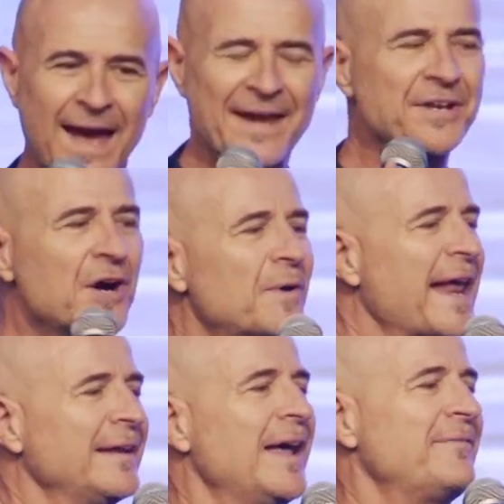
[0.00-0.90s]
And you know what?
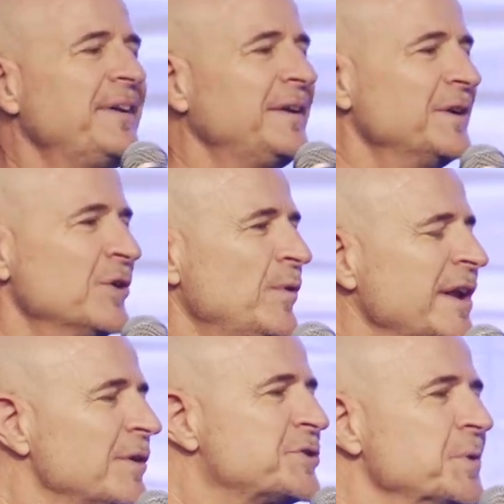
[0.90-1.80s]
I love it. We
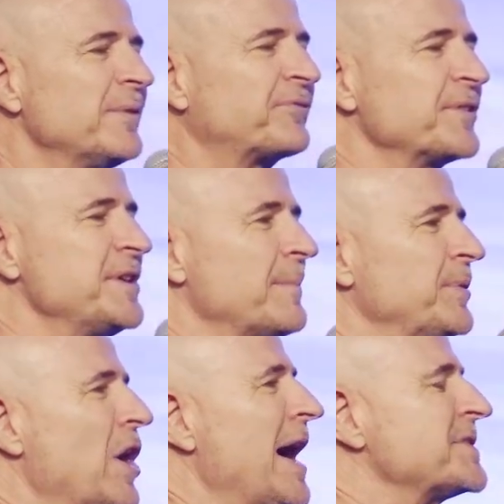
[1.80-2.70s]
don't do it for the
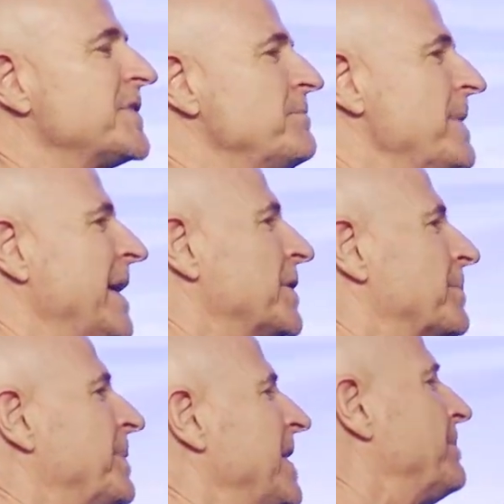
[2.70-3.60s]
applause of men
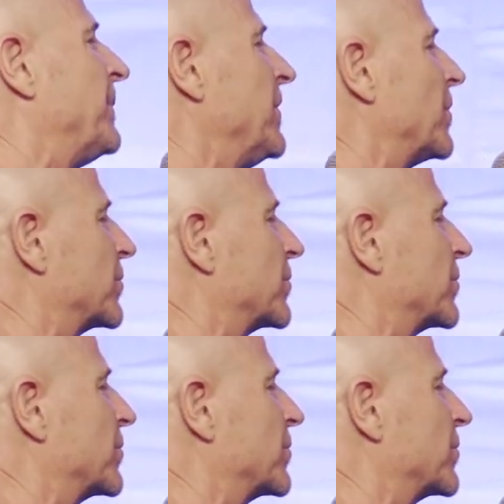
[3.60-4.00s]
or people